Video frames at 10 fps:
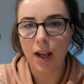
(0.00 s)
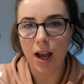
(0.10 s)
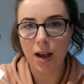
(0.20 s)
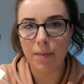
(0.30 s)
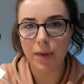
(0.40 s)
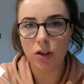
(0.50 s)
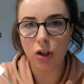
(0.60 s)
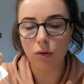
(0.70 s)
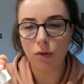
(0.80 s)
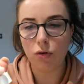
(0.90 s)

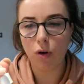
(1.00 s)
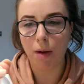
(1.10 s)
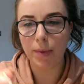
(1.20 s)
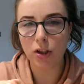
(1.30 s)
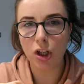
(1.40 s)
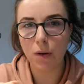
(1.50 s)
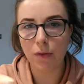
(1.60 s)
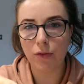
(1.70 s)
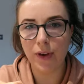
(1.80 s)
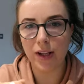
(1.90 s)
to drop two
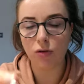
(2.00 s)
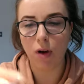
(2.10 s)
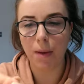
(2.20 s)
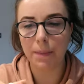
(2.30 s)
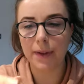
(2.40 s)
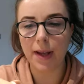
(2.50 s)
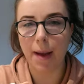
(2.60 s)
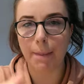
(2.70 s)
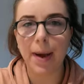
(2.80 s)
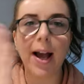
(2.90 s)
or three drops
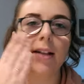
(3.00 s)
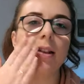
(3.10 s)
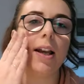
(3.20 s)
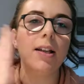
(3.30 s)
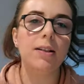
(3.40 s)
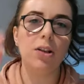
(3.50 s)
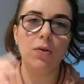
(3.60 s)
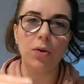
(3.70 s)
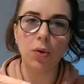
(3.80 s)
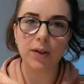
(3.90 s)
and pat into
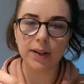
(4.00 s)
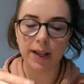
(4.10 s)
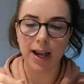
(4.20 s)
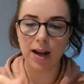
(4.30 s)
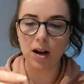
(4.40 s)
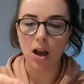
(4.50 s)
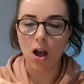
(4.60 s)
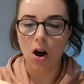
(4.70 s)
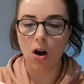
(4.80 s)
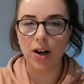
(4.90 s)
your skin
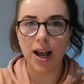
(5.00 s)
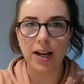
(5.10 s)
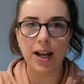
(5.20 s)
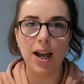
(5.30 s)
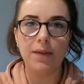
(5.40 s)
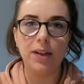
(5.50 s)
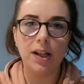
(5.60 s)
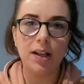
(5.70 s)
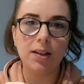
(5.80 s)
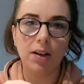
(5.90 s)
on any
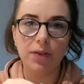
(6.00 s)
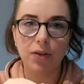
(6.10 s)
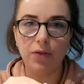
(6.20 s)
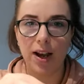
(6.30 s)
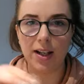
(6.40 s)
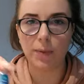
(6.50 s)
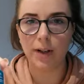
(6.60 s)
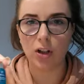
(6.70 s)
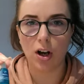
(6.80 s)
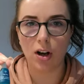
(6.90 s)
areas of your face
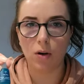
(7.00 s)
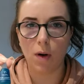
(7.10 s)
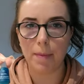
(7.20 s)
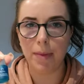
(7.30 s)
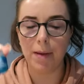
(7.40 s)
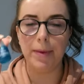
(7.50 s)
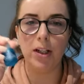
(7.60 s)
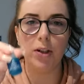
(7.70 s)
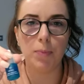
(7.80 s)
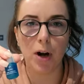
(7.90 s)
which are quite
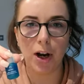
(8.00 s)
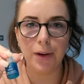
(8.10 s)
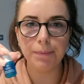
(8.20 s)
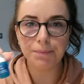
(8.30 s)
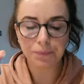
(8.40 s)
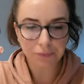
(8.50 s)
blemish prone.